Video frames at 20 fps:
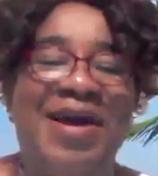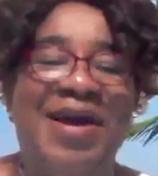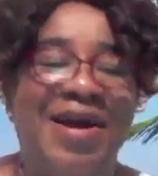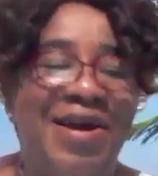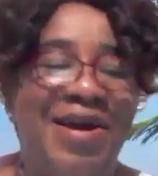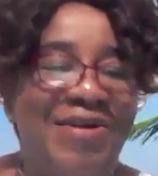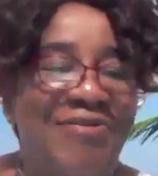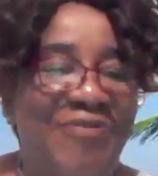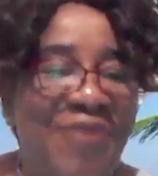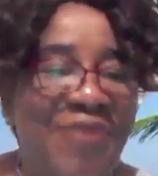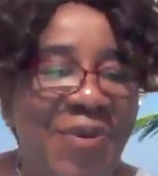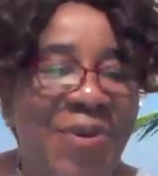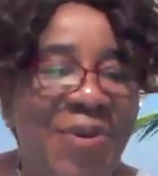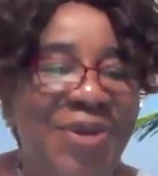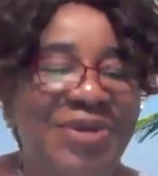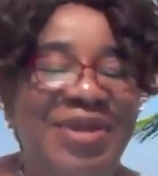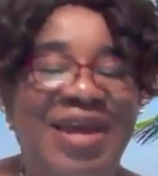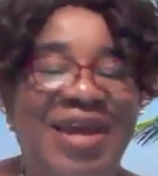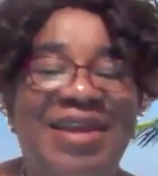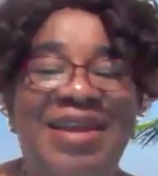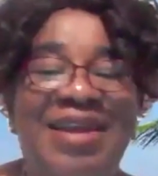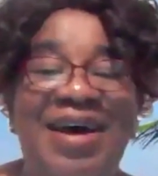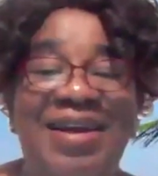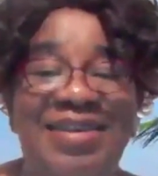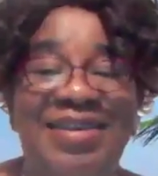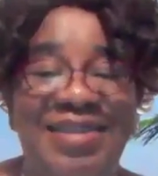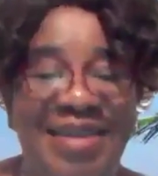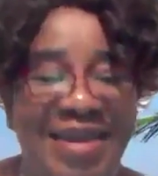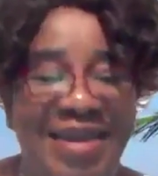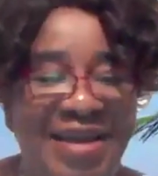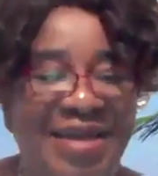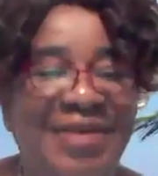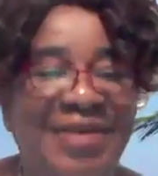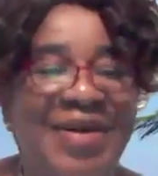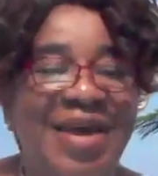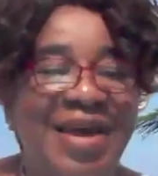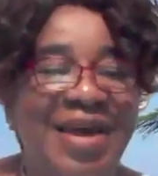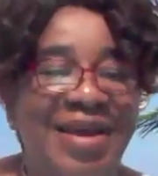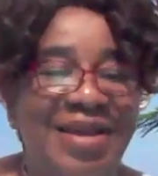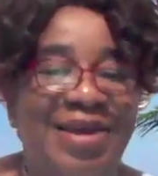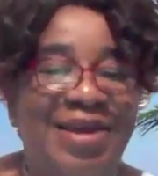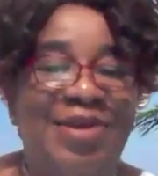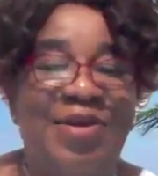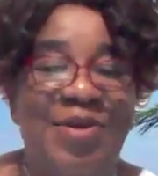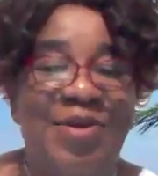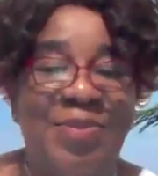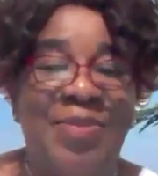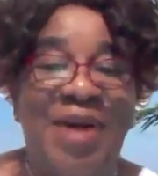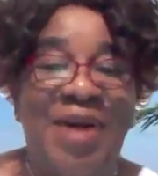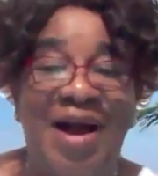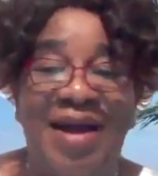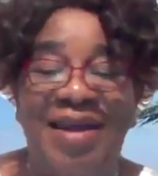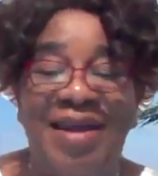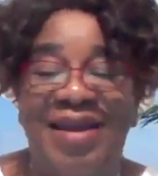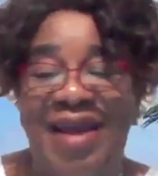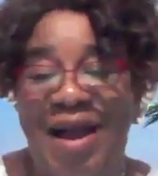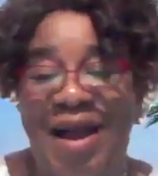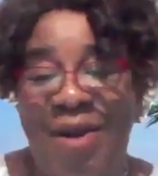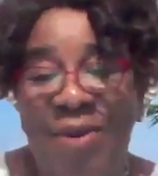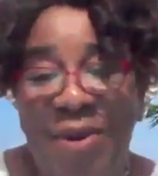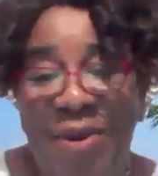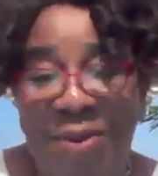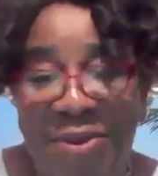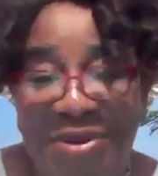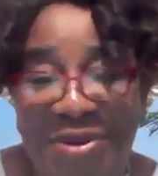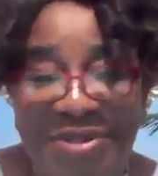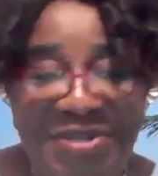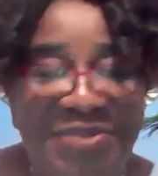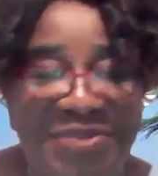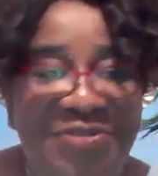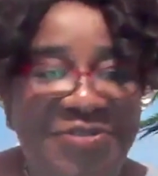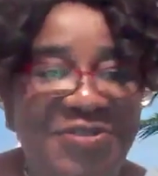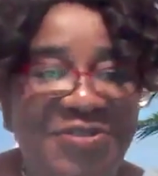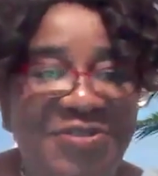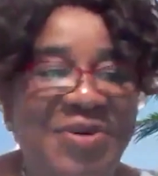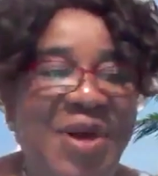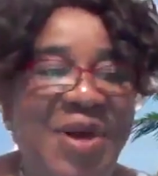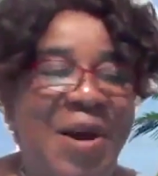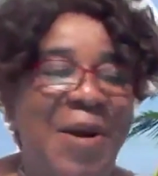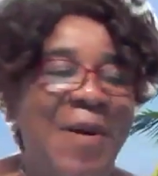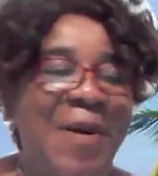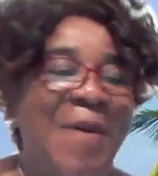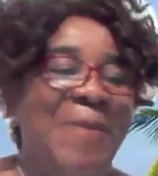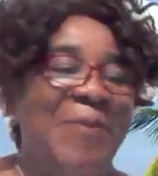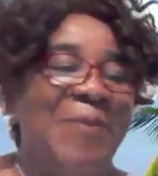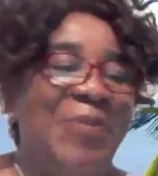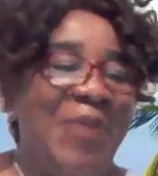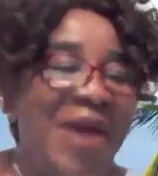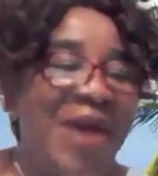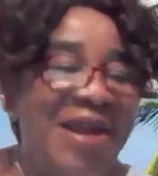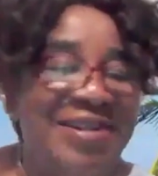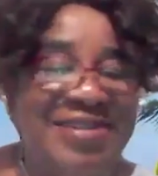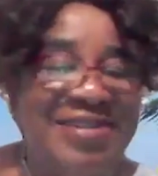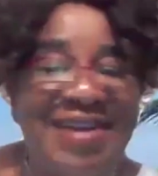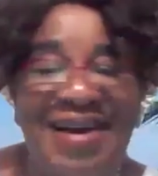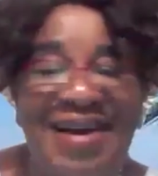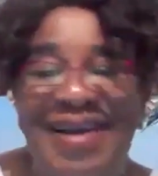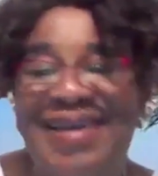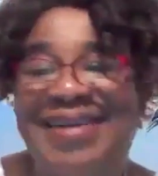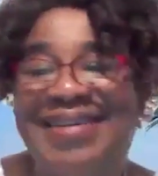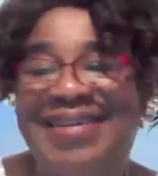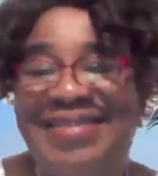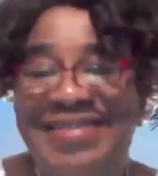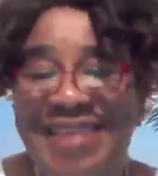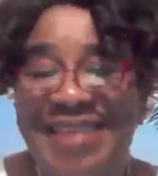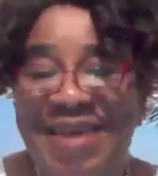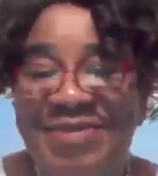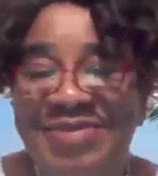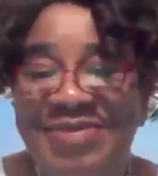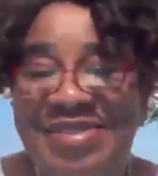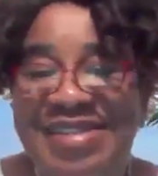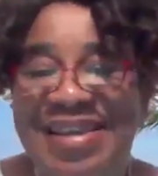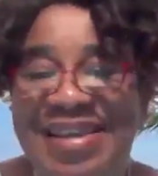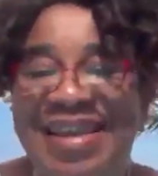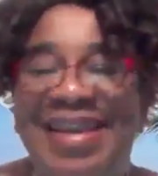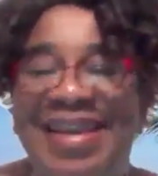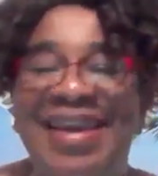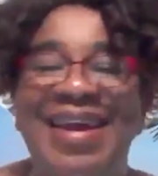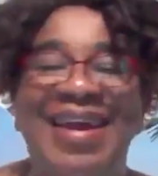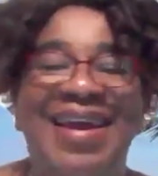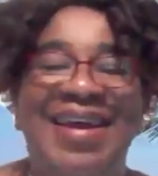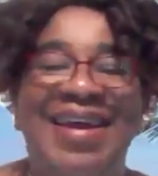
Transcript: uh, forwarded and, uh, you know, by our wonderful uh, Brenda Dempsey.